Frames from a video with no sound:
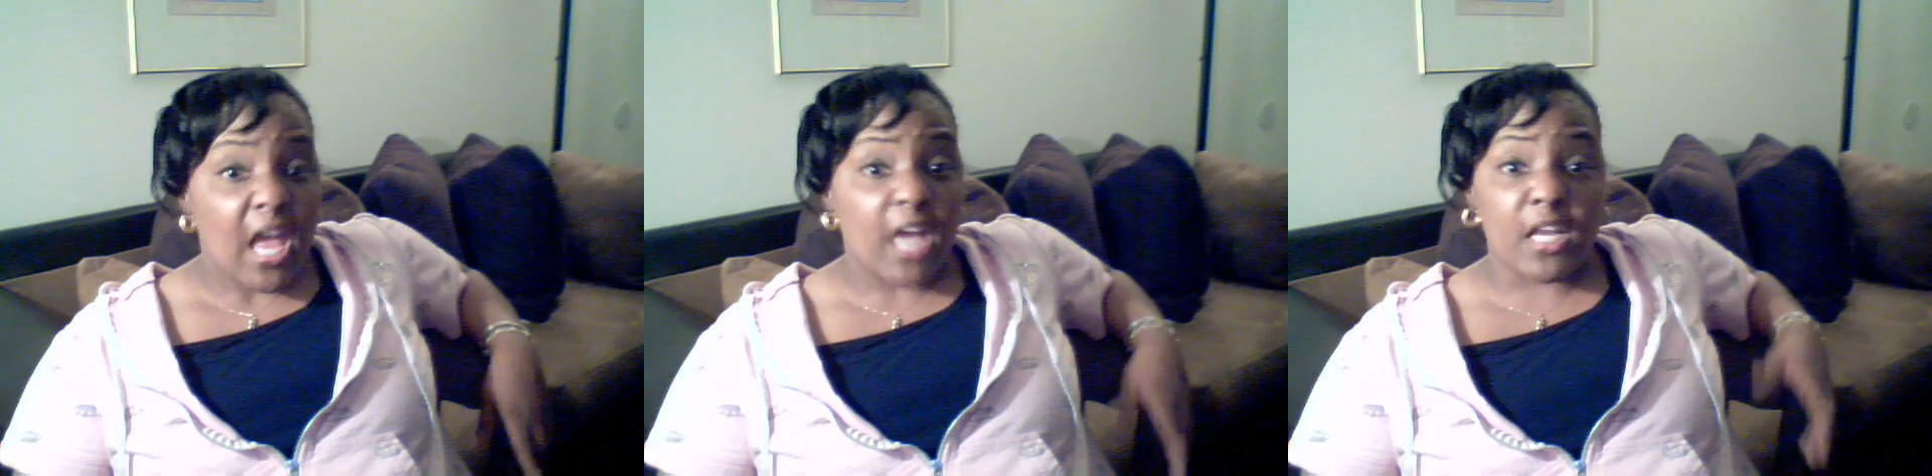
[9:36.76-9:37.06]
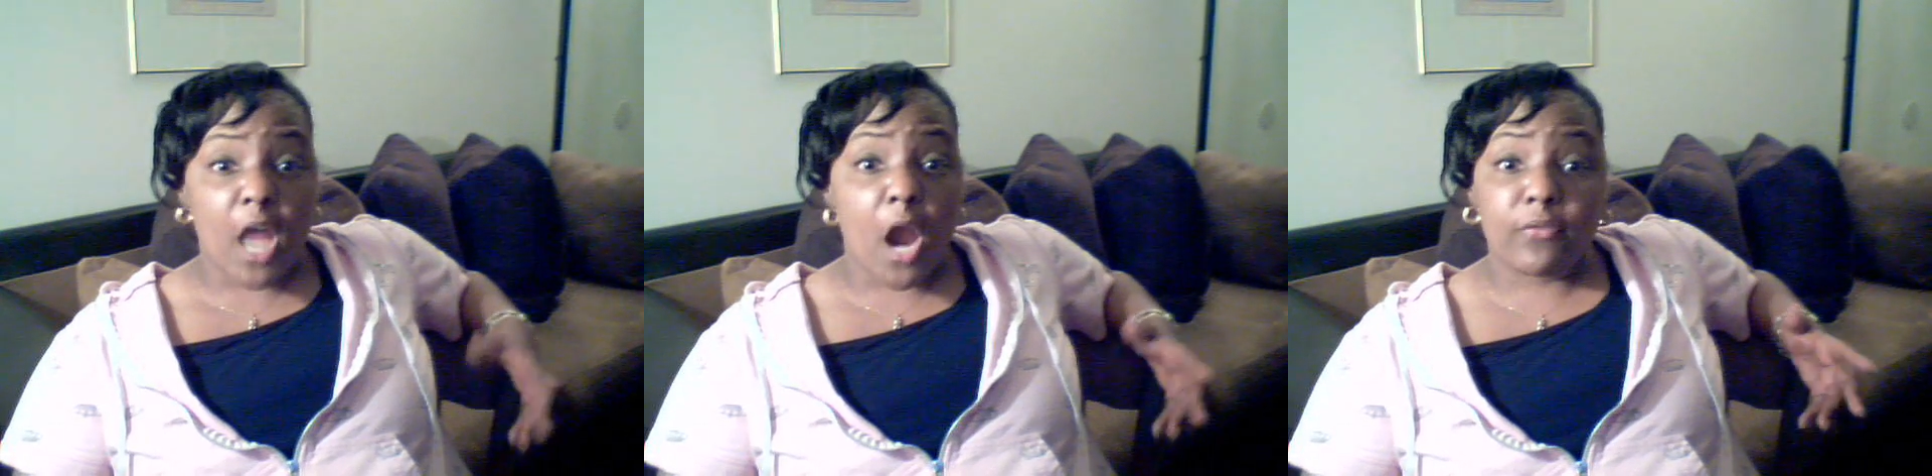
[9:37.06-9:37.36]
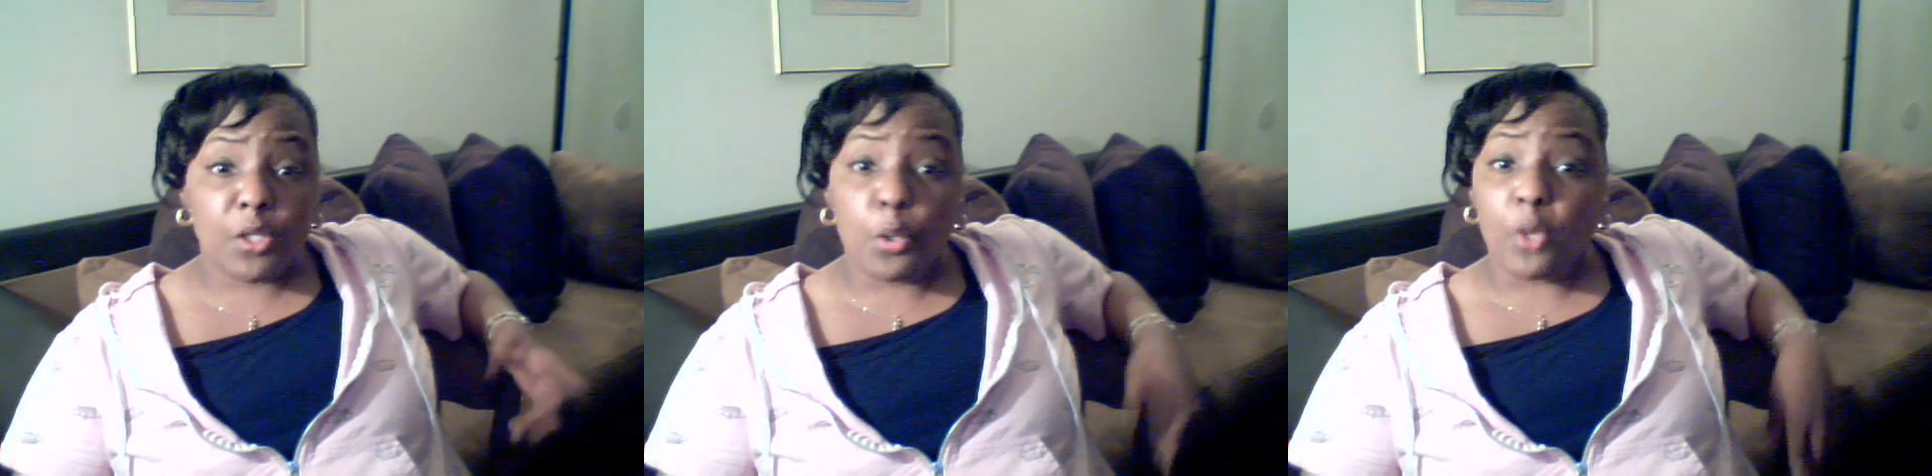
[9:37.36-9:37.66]
And I
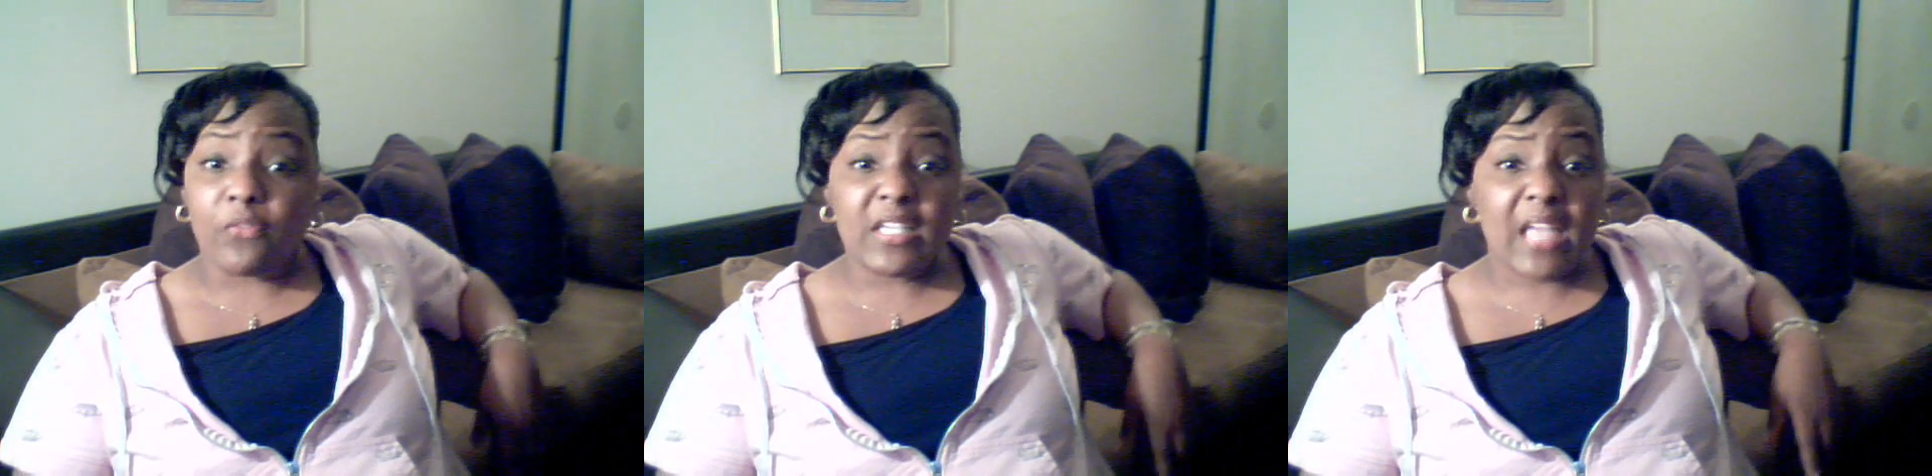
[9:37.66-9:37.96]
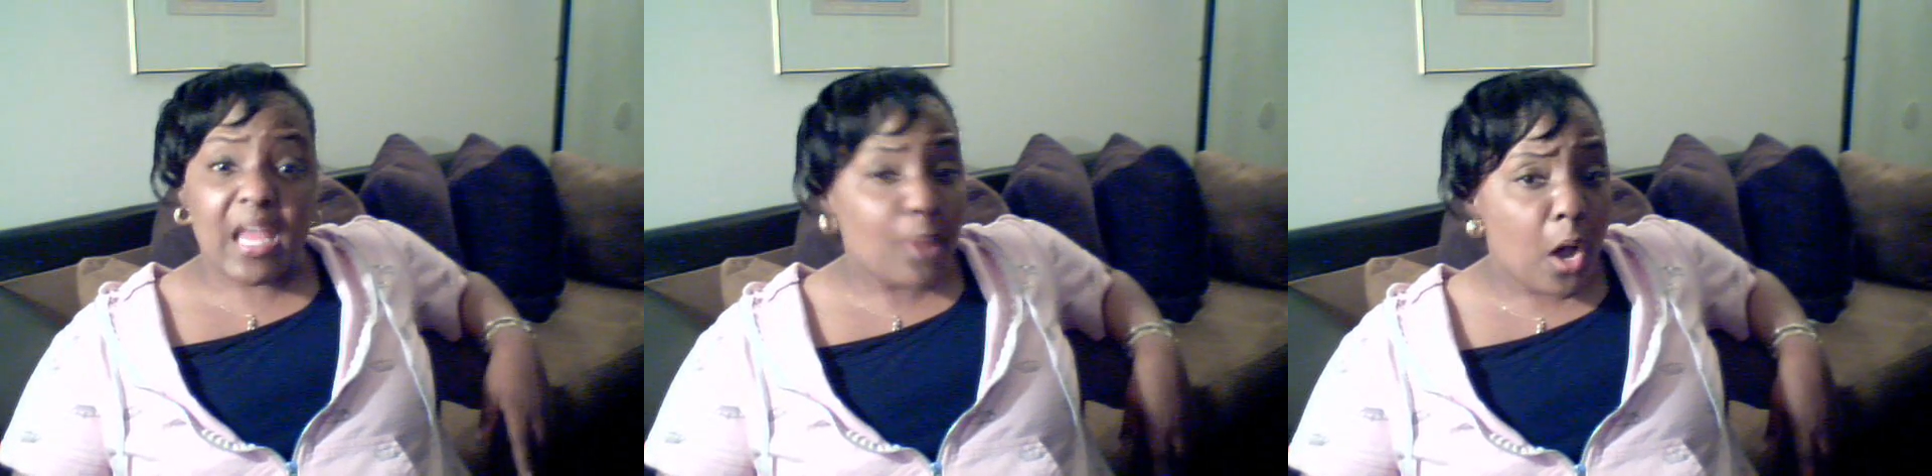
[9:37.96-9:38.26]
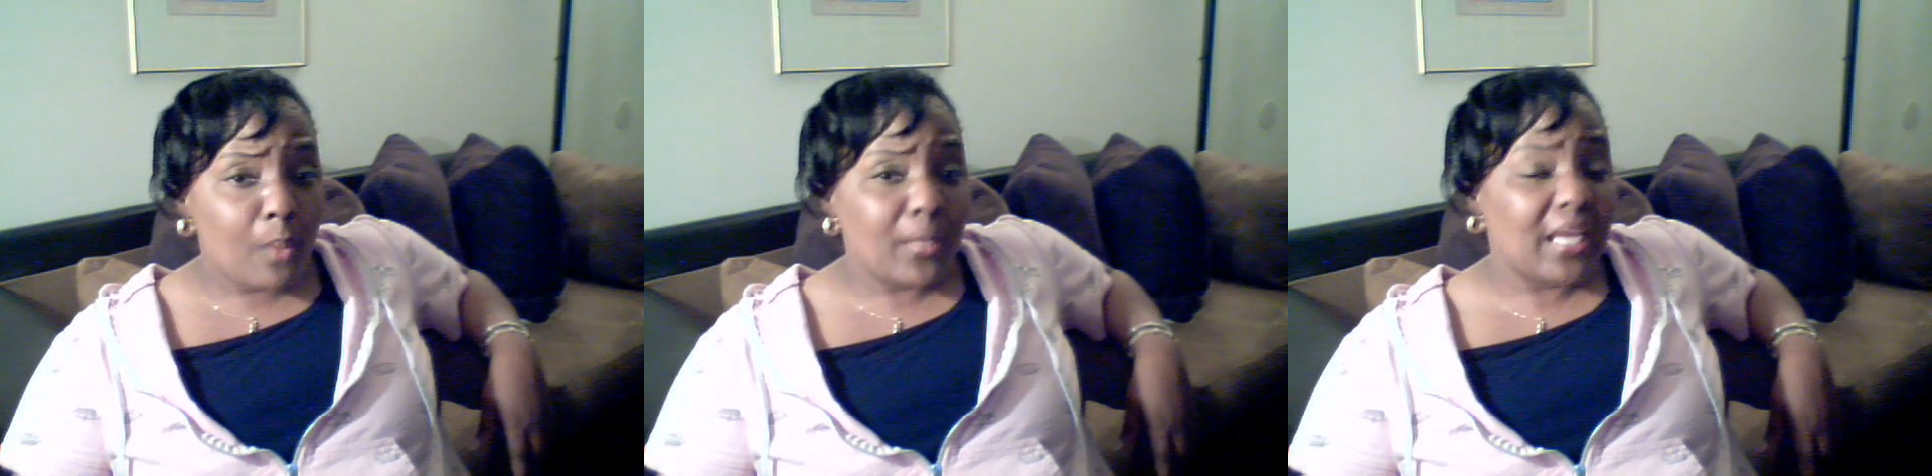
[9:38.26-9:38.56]
already knew if he came home